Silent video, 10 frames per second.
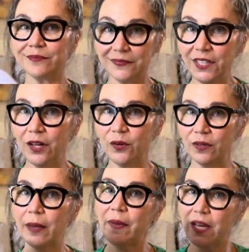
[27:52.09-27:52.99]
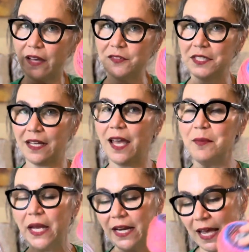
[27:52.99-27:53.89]
You know, I might have
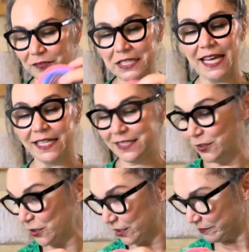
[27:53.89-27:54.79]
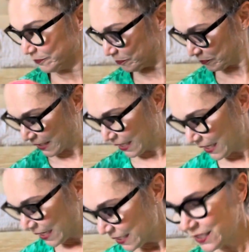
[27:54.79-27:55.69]
to cast it on.
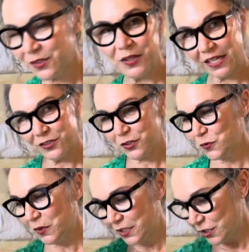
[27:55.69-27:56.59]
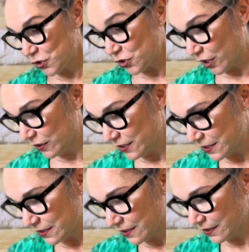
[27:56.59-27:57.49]
So that's just wanted to share
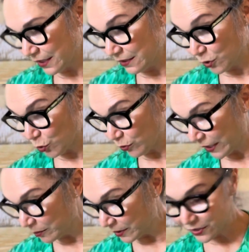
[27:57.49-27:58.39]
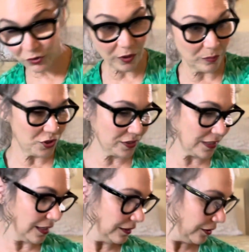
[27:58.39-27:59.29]
these incredibly scrumptious
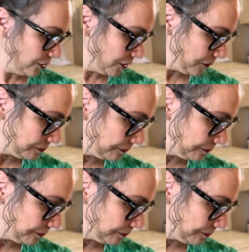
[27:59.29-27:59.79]
colors.